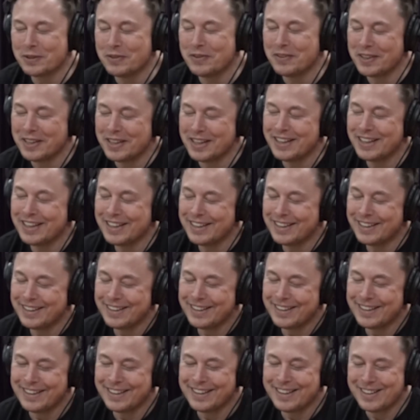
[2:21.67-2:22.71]
be.
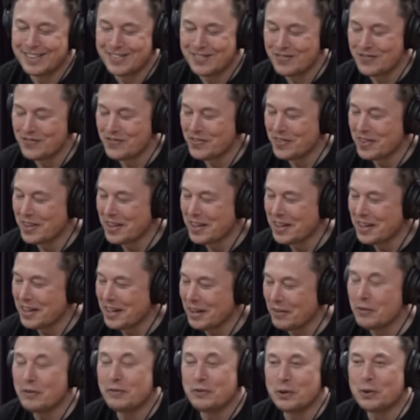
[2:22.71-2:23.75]
I
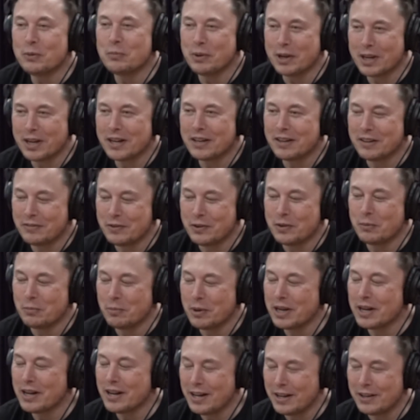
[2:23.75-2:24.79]
mean, if you're a
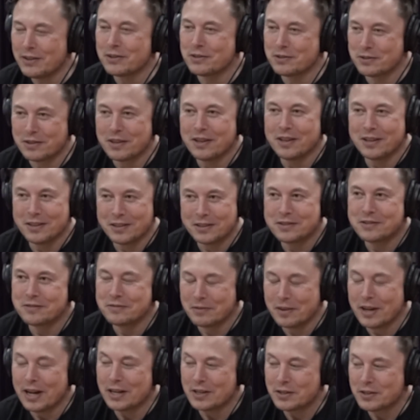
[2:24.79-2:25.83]
big guy, your skull is
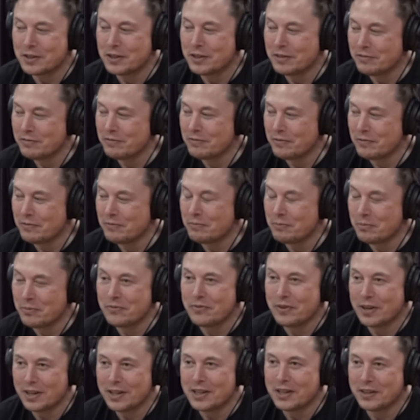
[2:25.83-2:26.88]
actually
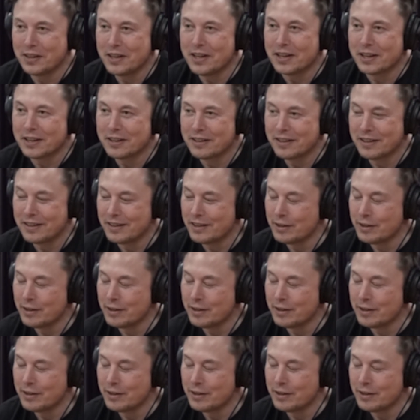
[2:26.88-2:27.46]
fairly thick.